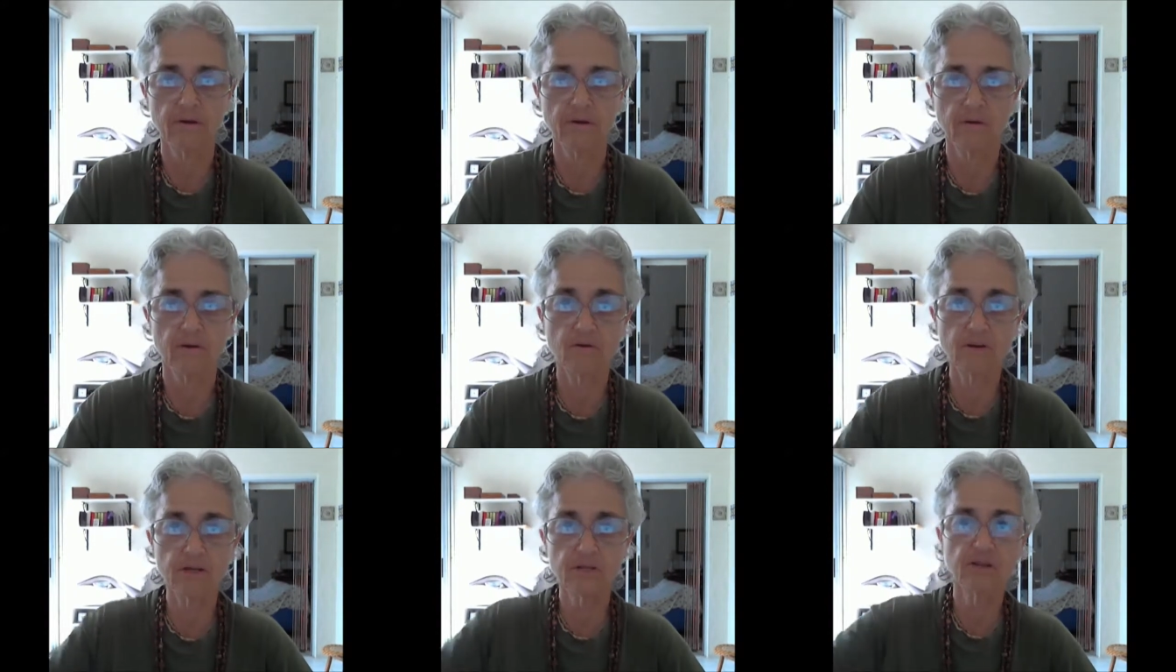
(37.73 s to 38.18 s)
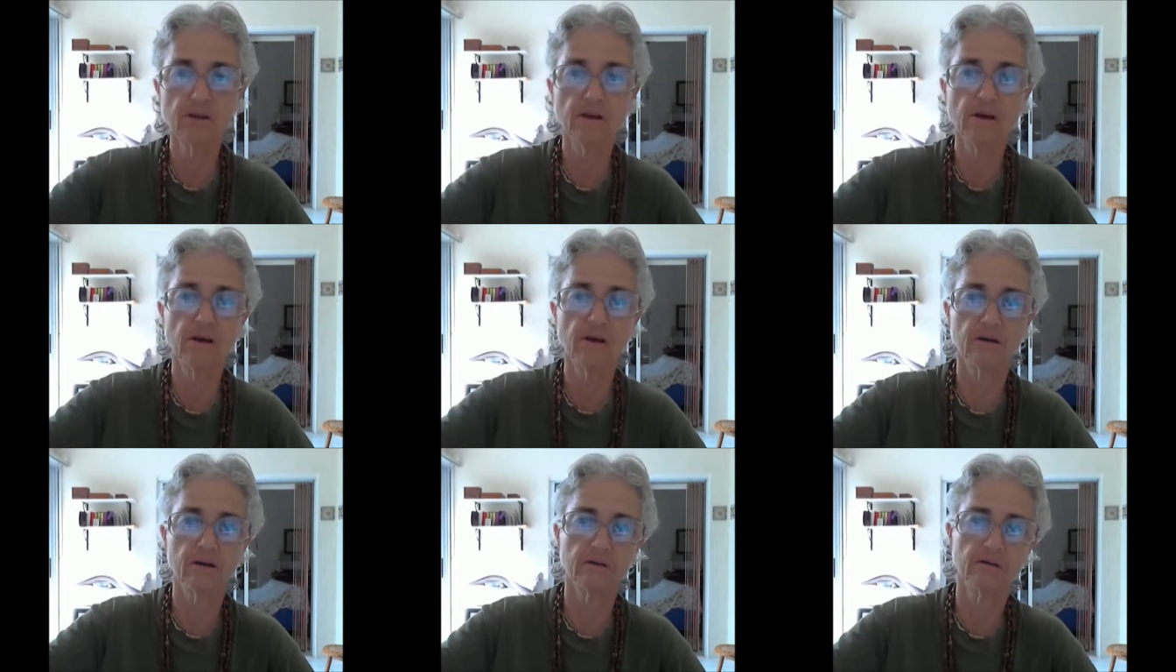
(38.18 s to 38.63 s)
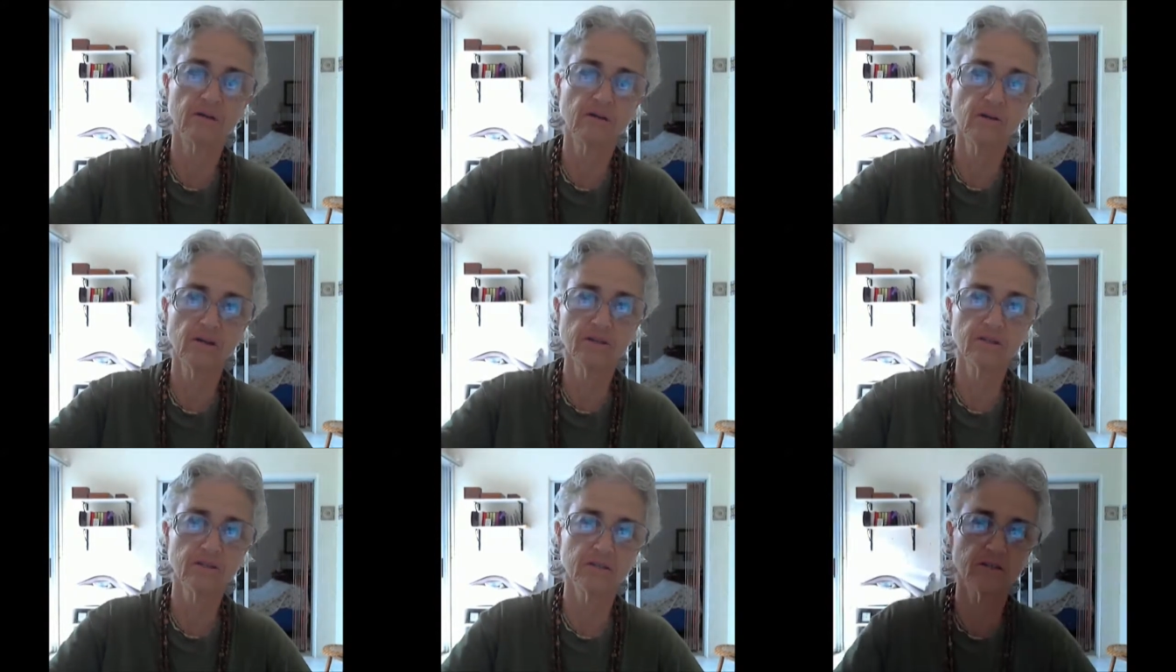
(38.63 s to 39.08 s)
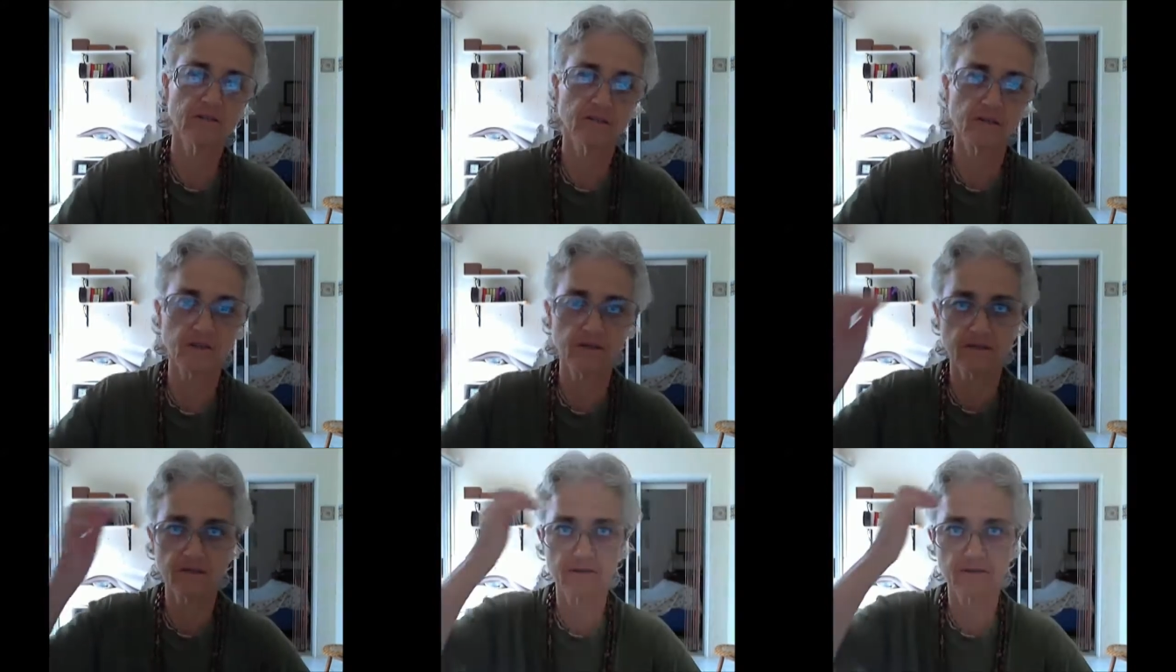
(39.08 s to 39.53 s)
Krishna
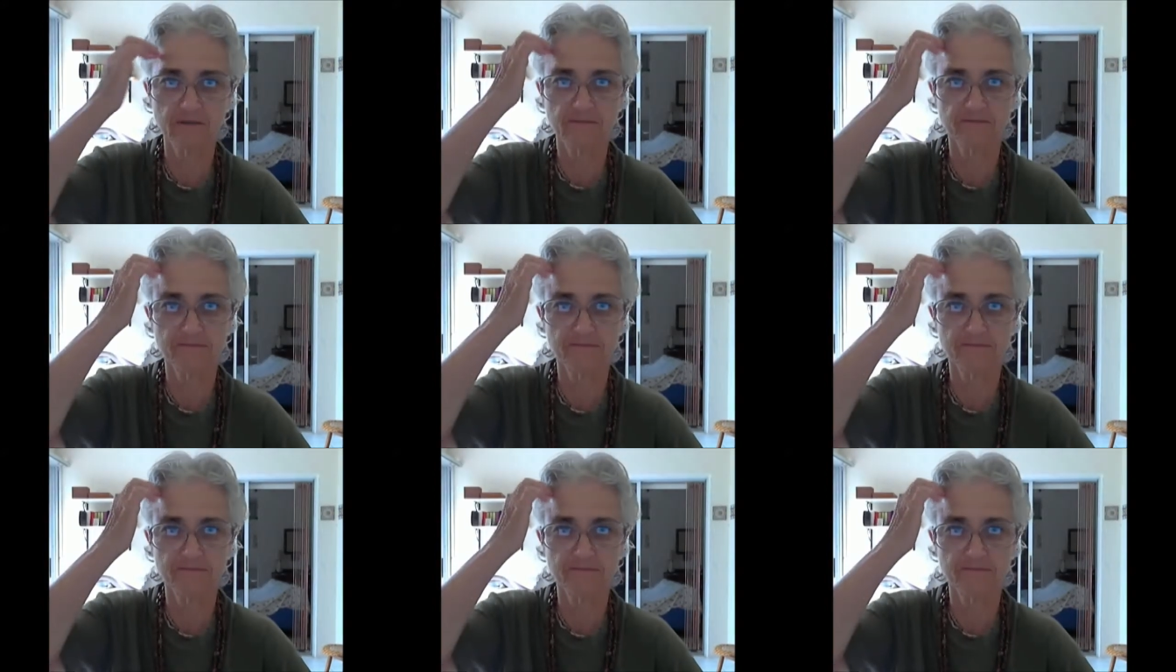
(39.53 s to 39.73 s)
Consciousness.